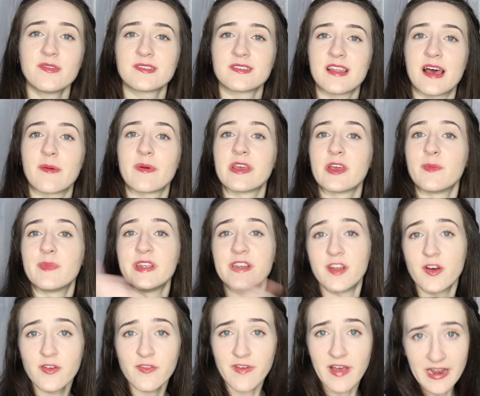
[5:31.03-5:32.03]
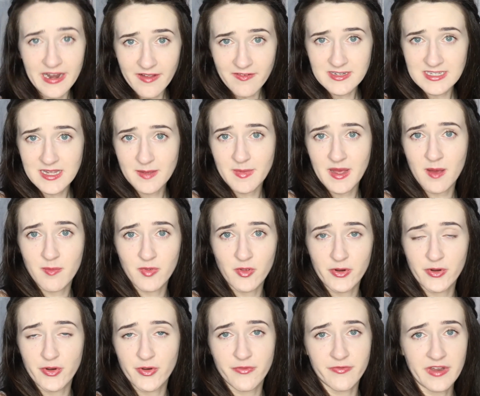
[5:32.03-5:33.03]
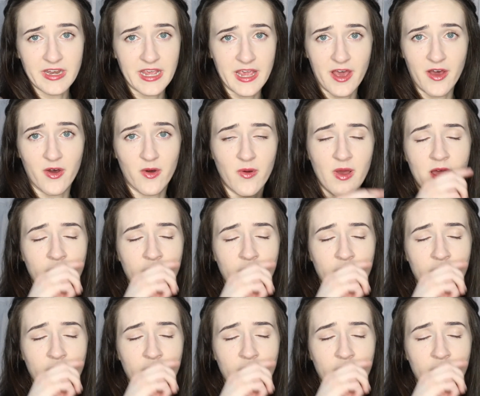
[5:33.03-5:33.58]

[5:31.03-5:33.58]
so that way you'll be notified every time I upload a new video.